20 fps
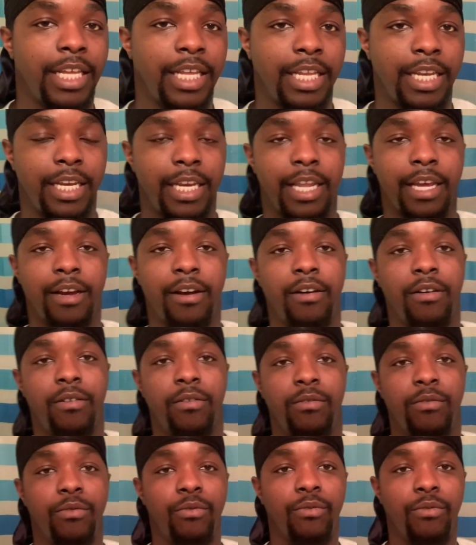Now,
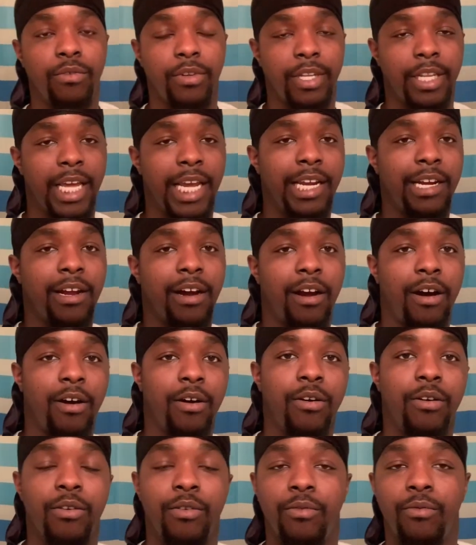later
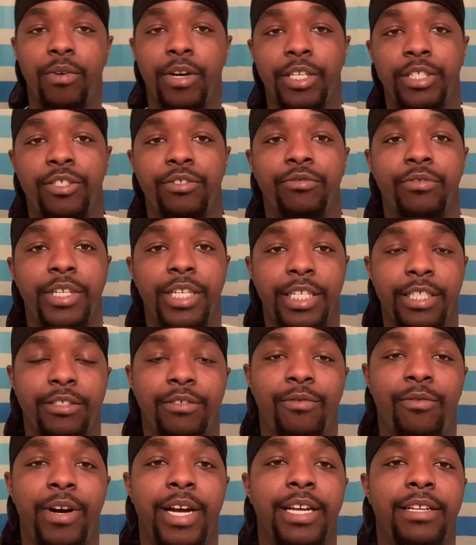on, once you get your
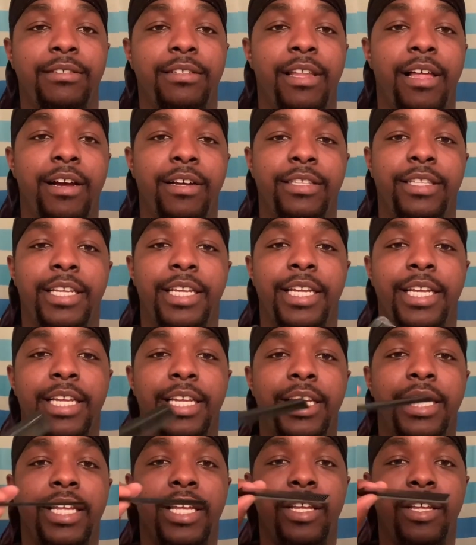waves locked in,
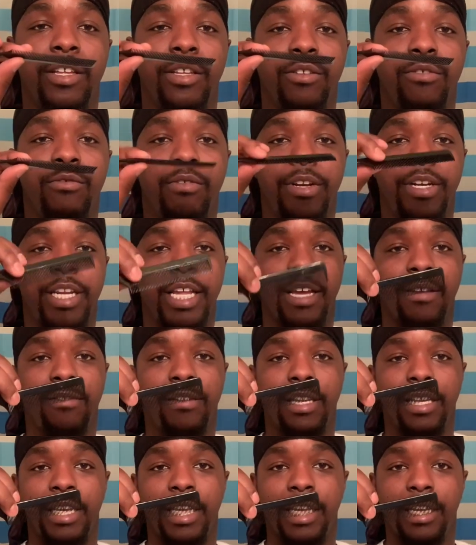You will definitely
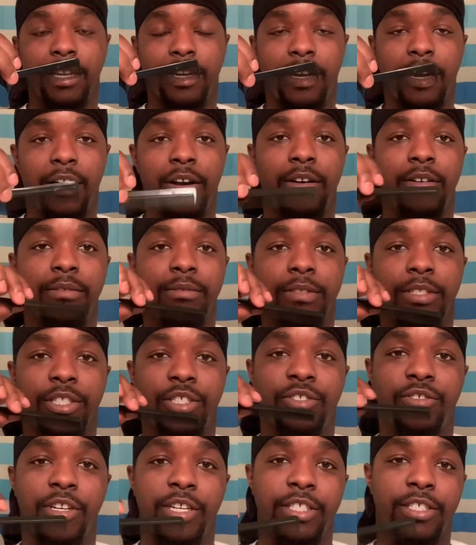need a comb to
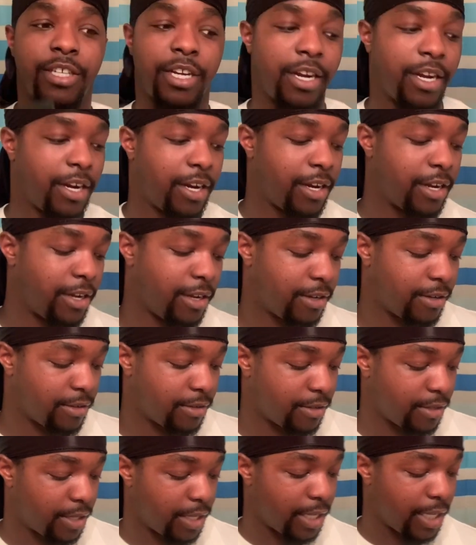stretch your hair out.
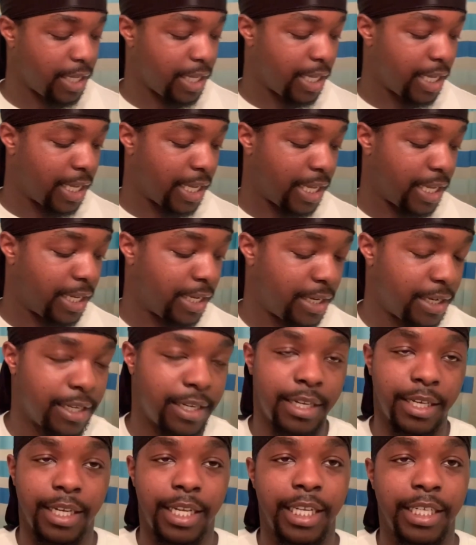And
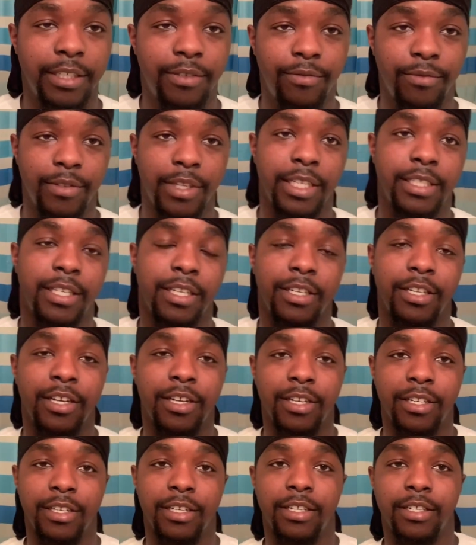that's
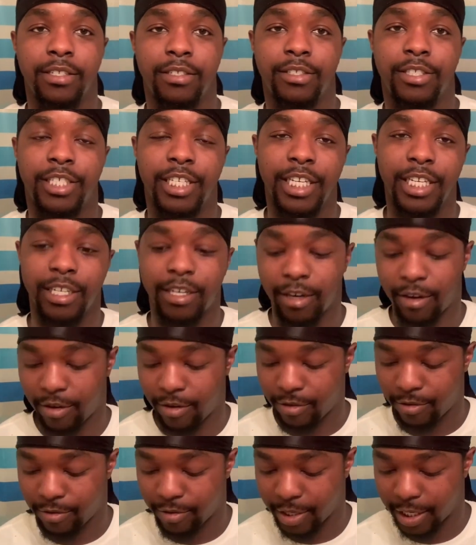another cheat
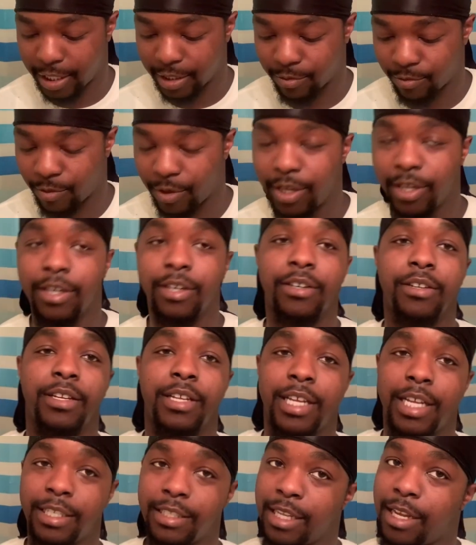code as well,
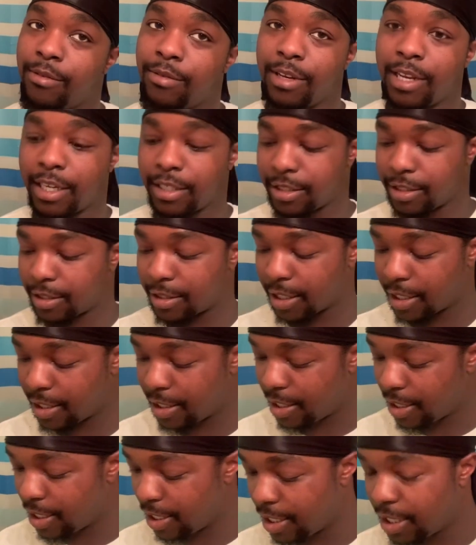as I would like to say,
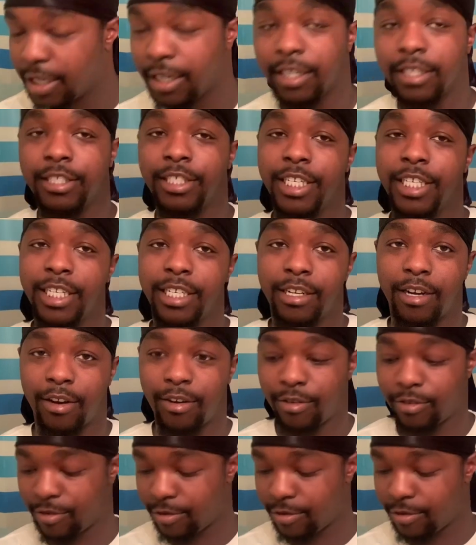a cheat code.